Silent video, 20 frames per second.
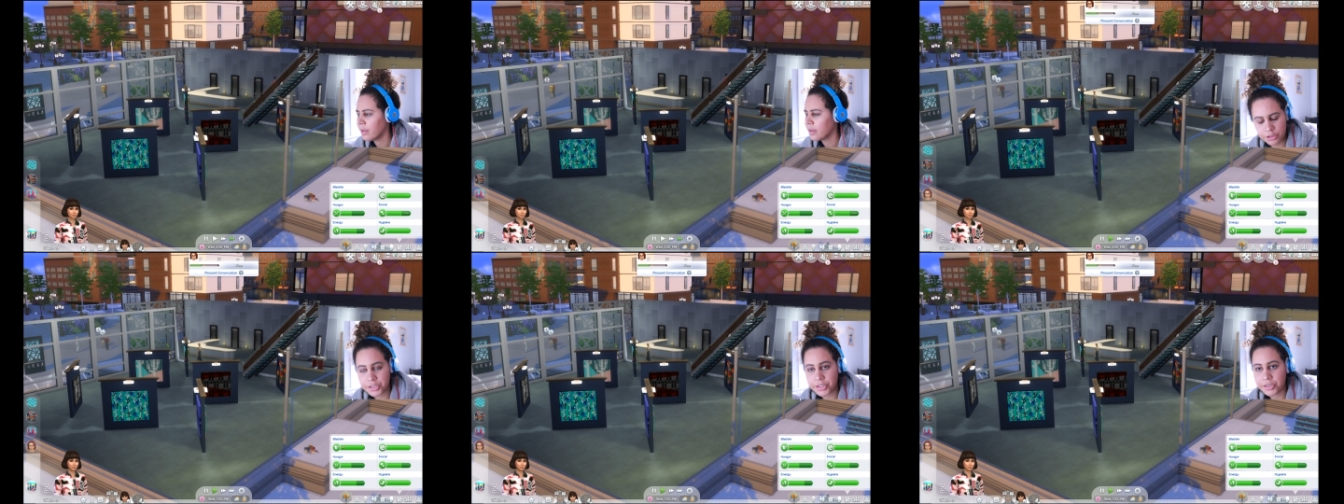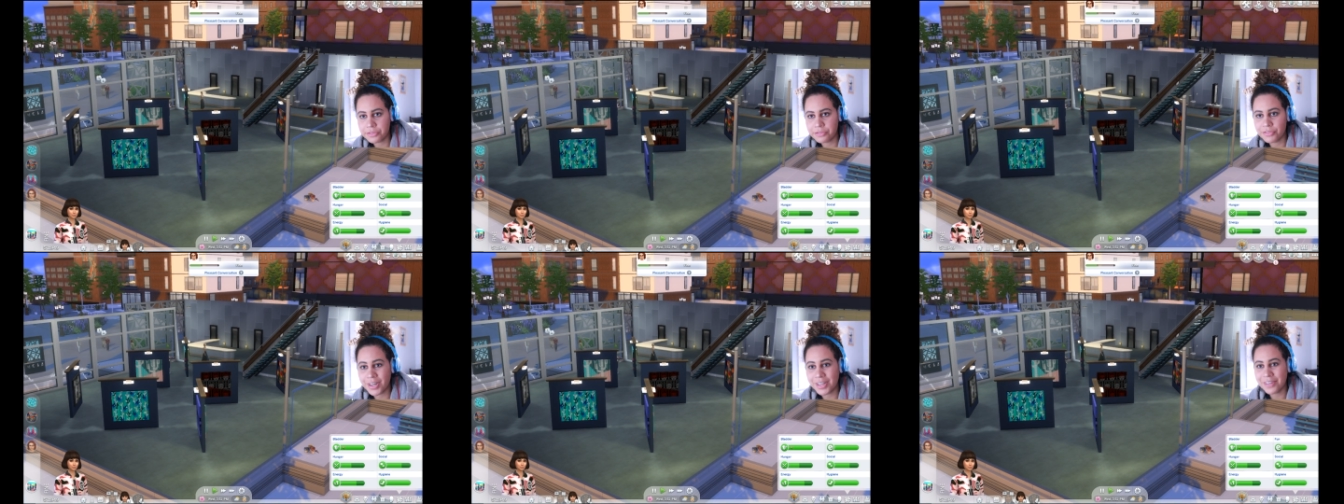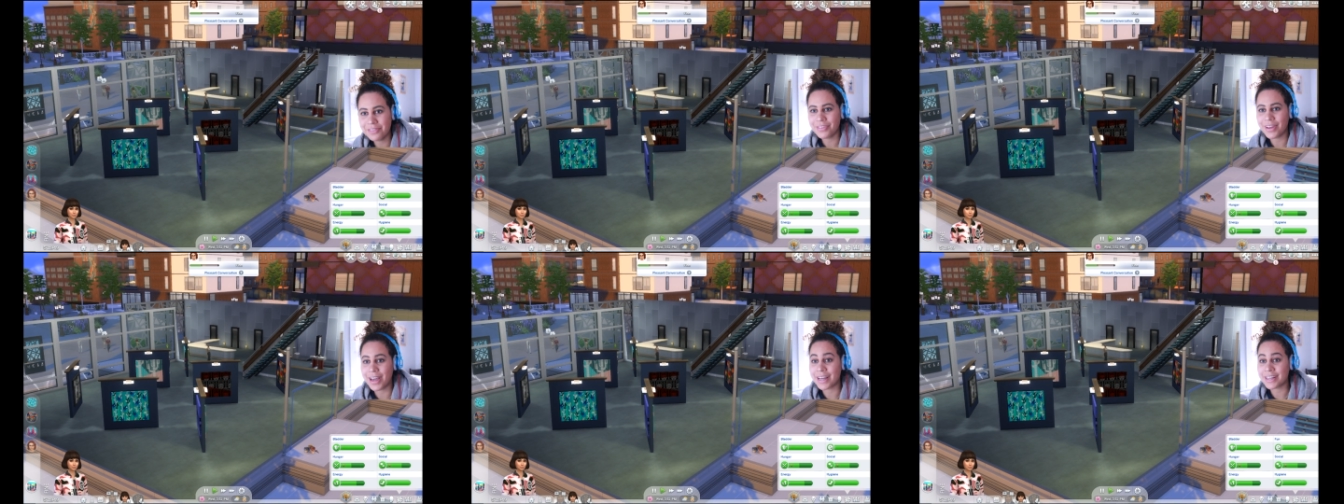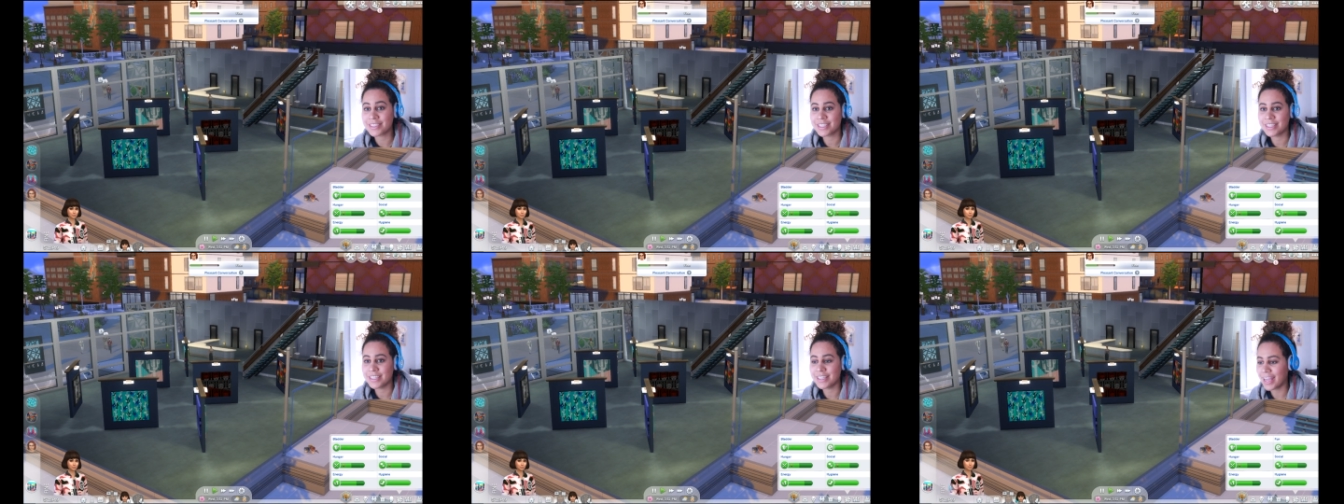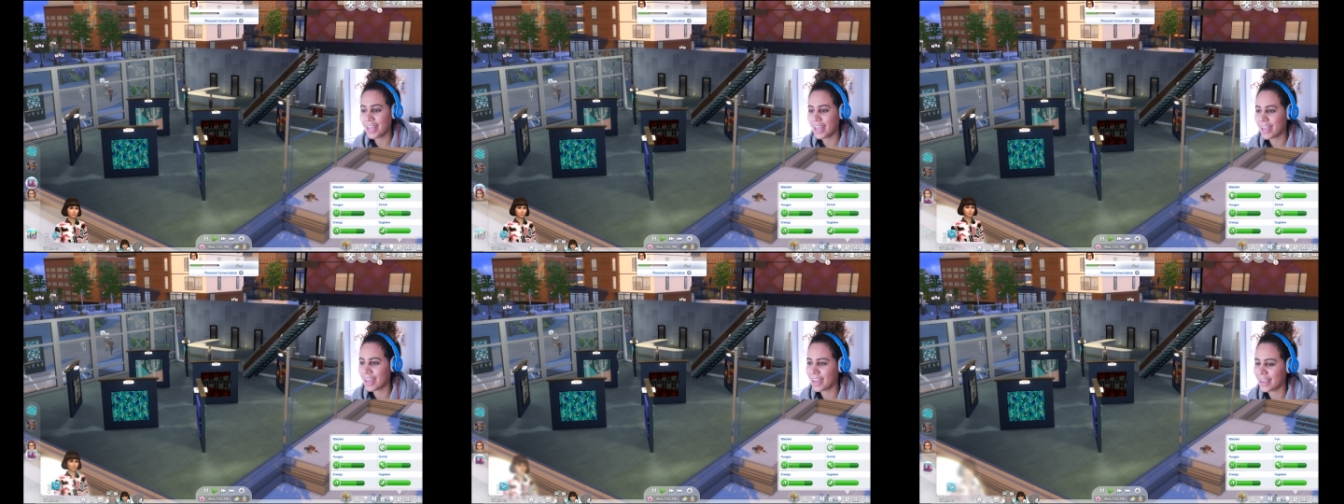So fun fact
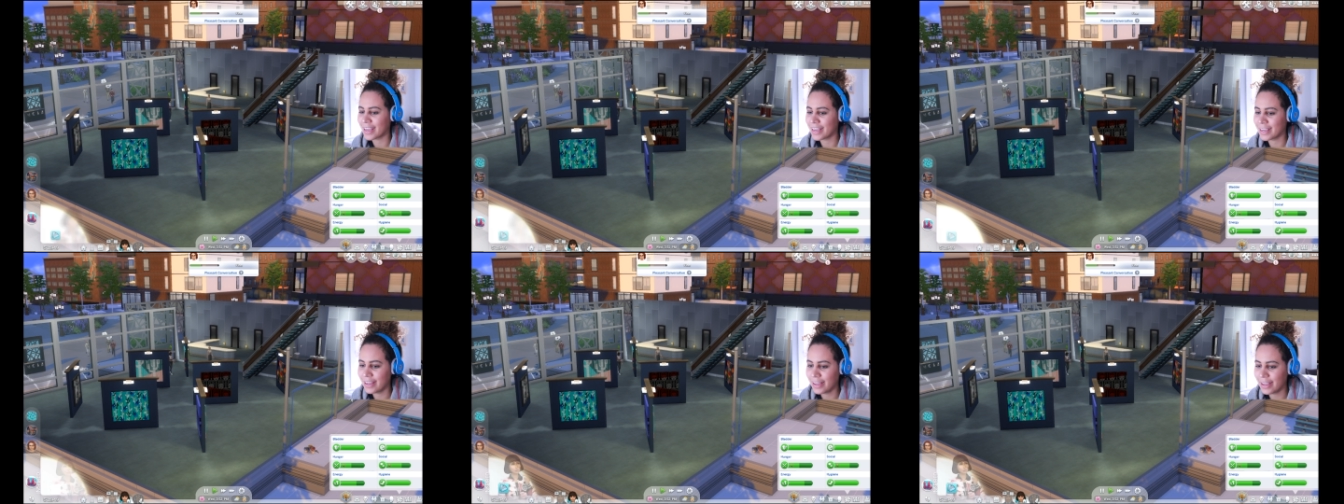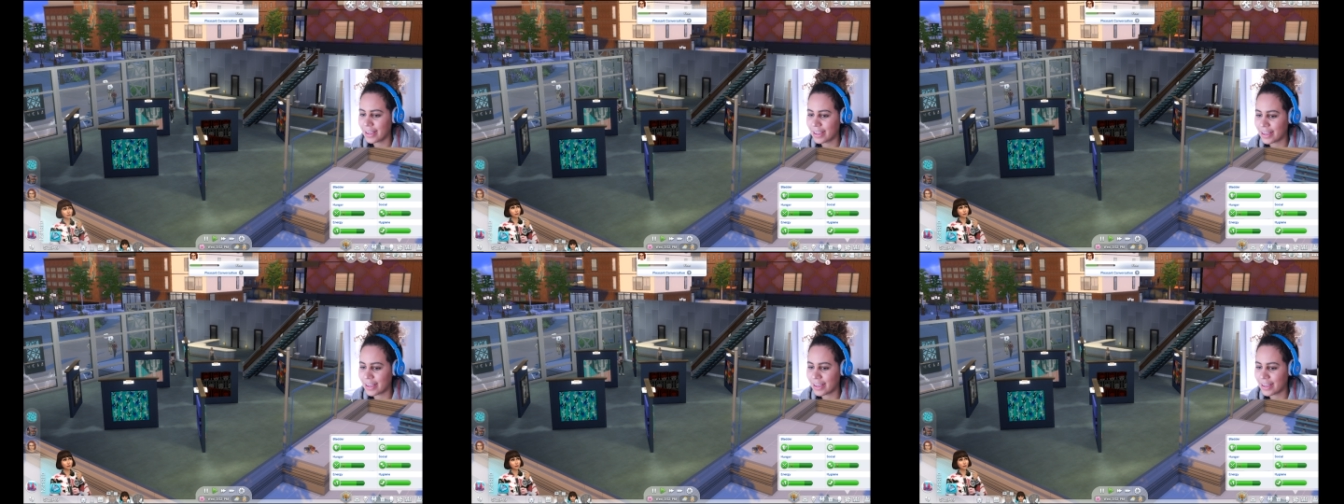today